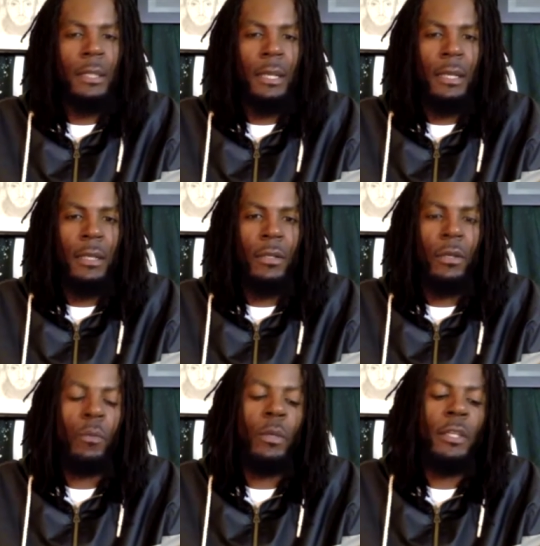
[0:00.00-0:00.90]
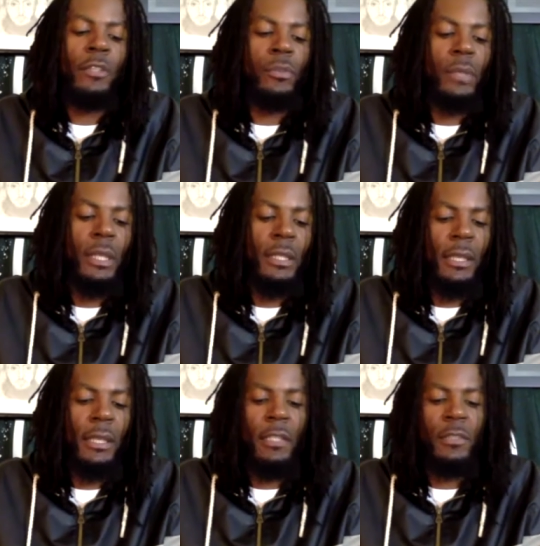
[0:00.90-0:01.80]
uh, or where did you get
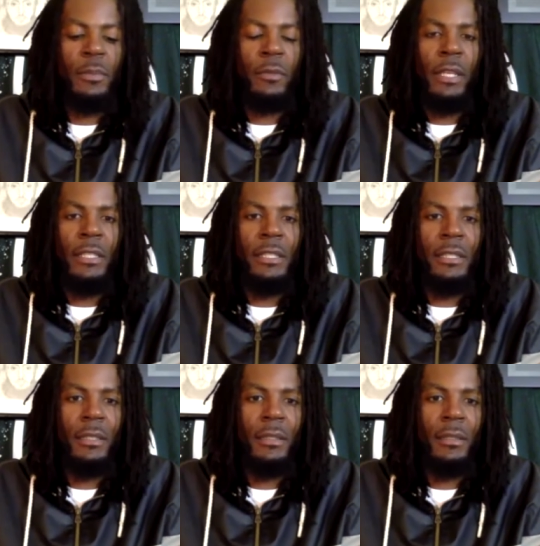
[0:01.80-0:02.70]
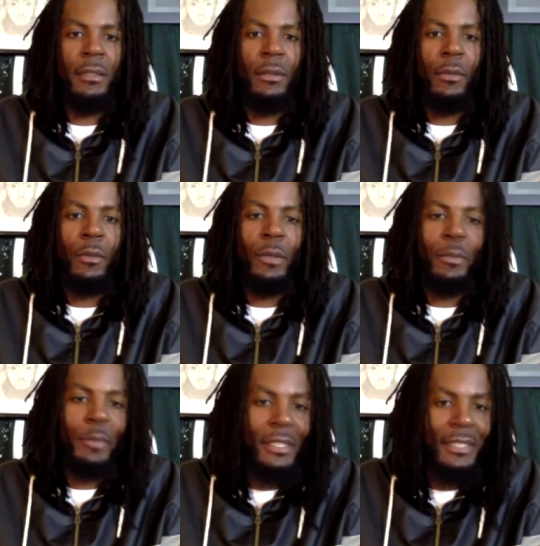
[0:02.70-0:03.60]
the inspiration, or
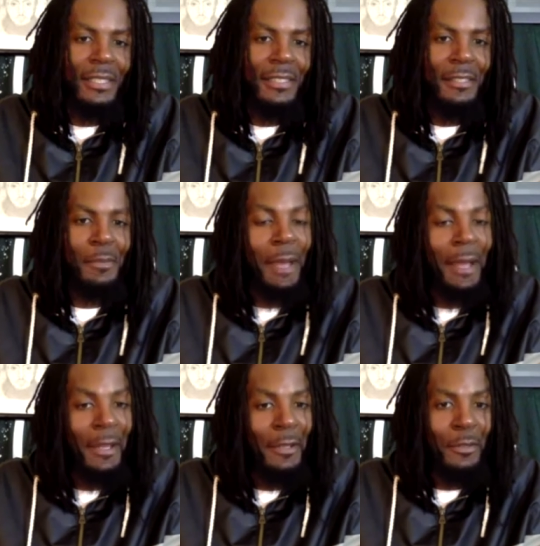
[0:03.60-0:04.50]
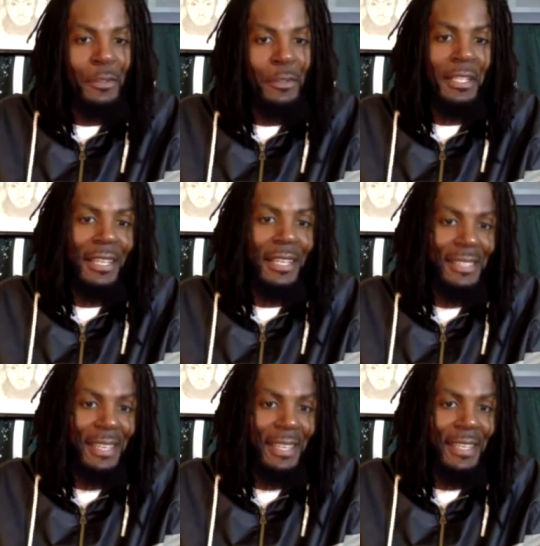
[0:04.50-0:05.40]
what books inspired you, shall I
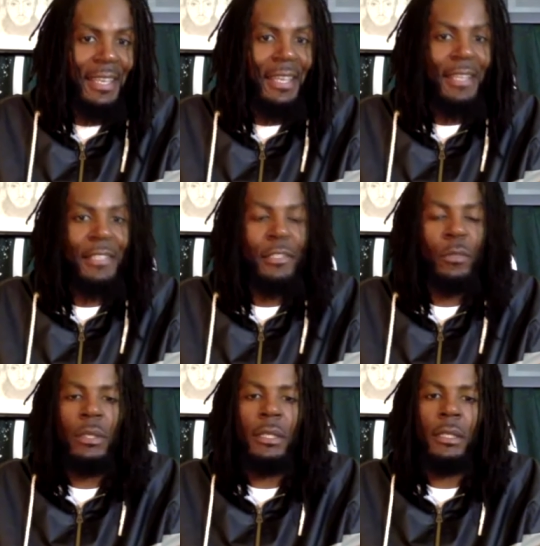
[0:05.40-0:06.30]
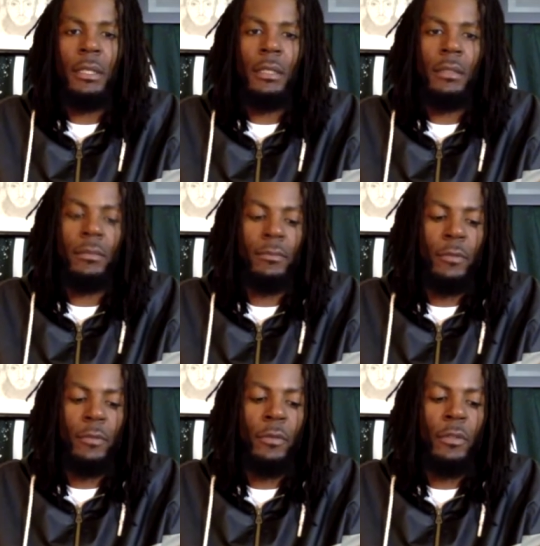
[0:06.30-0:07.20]
say, to want to um,
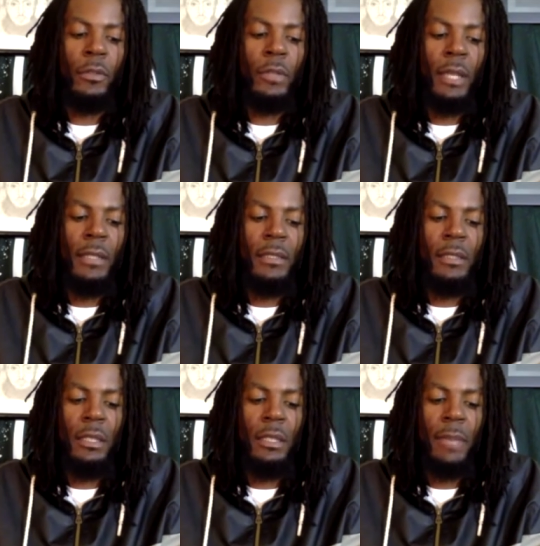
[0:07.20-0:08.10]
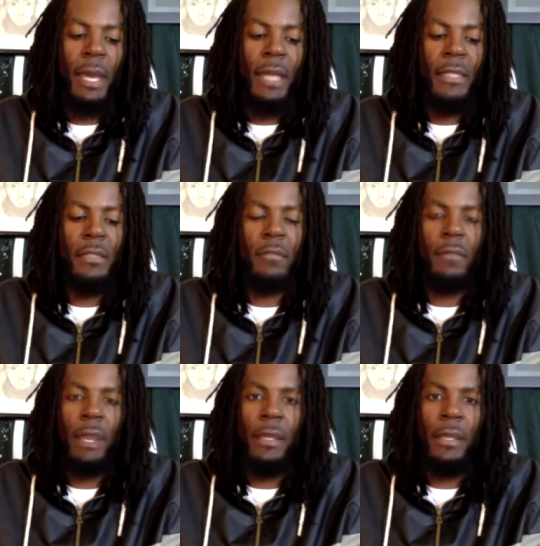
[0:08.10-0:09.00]
before you got into your passion to
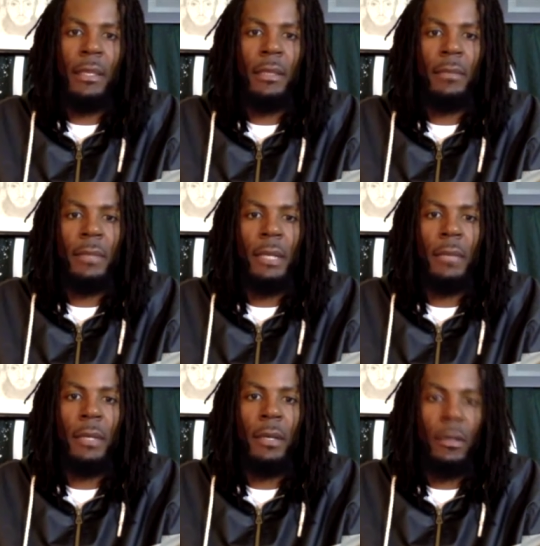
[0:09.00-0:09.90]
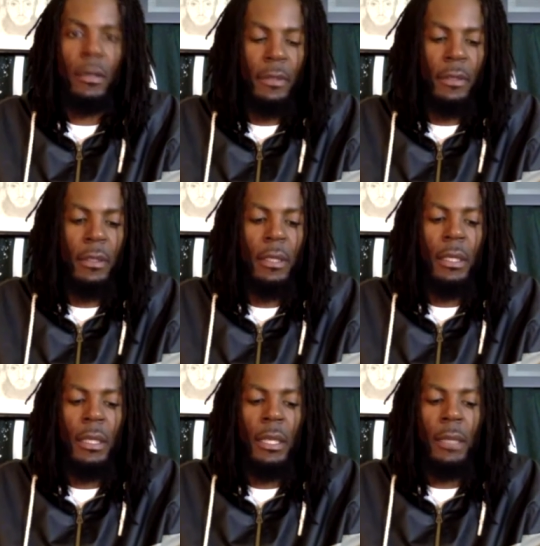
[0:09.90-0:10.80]
write and become an author
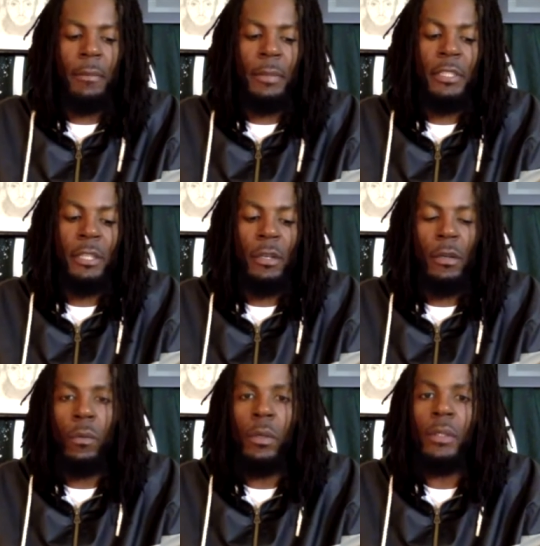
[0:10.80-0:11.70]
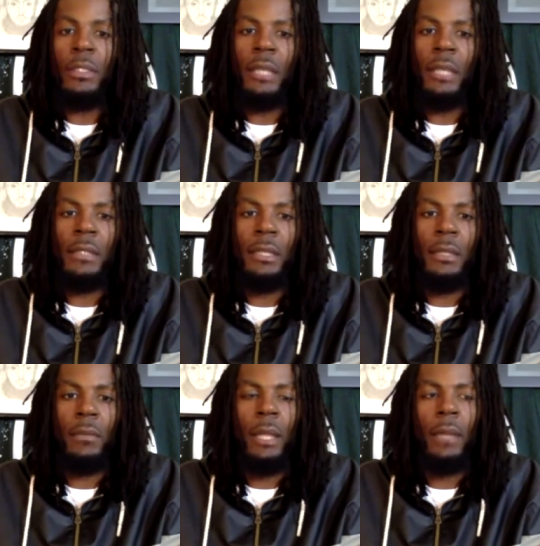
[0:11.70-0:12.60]
and put your own works out there?
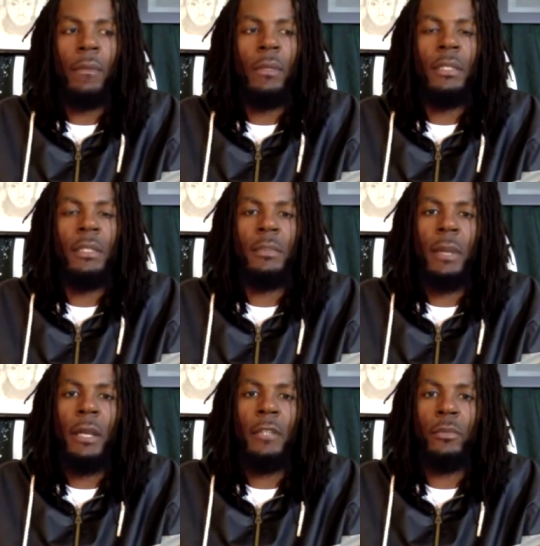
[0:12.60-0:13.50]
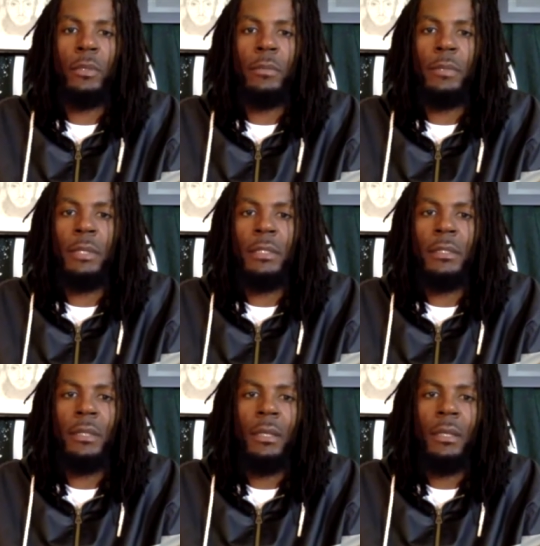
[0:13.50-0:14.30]
What well, like what inspired you? What books